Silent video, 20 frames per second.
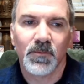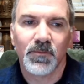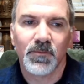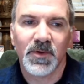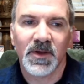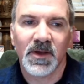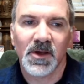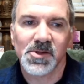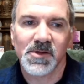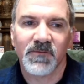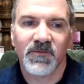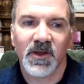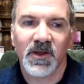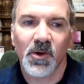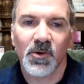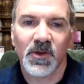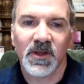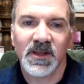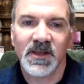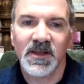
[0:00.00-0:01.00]
because if they
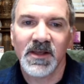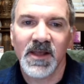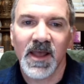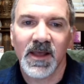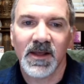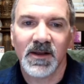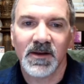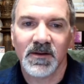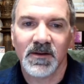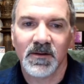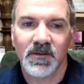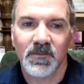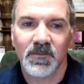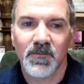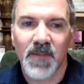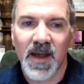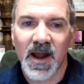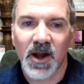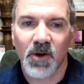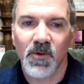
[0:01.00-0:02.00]
go to e8,
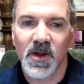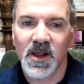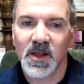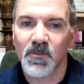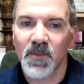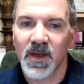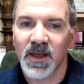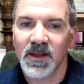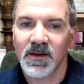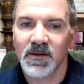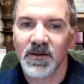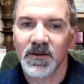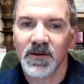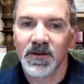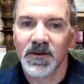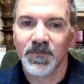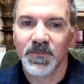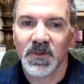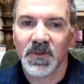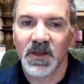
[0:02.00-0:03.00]
back rank mate,
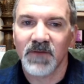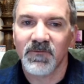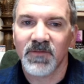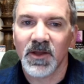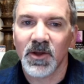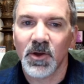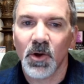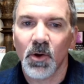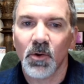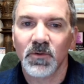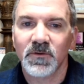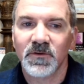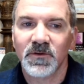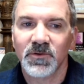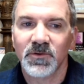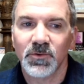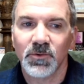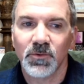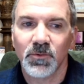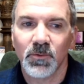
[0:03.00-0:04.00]
if they go
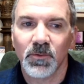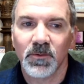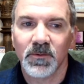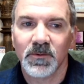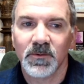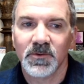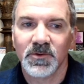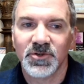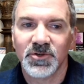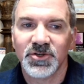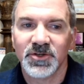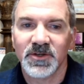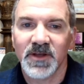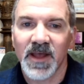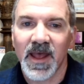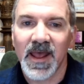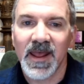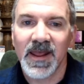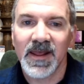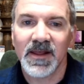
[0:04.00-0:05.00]
to
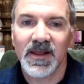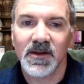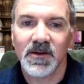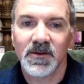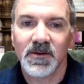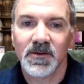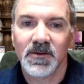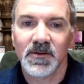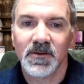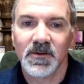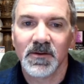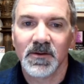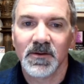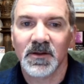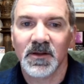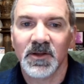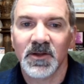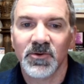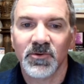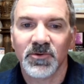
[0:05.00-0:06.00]
g8,
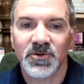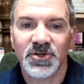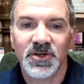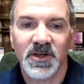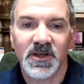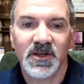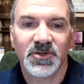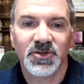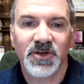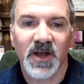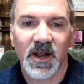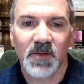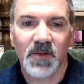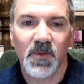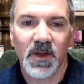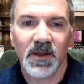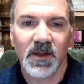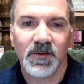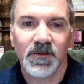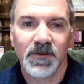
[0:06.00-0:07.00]
in your cheek
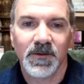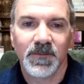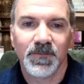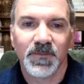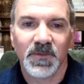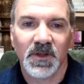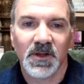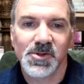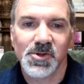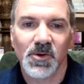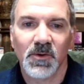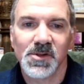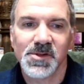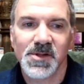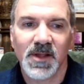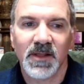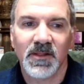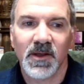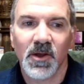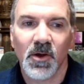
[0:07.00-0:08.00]
checkmate, and so
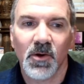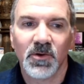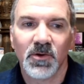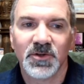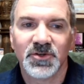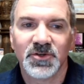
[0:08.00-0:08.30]
instead they go to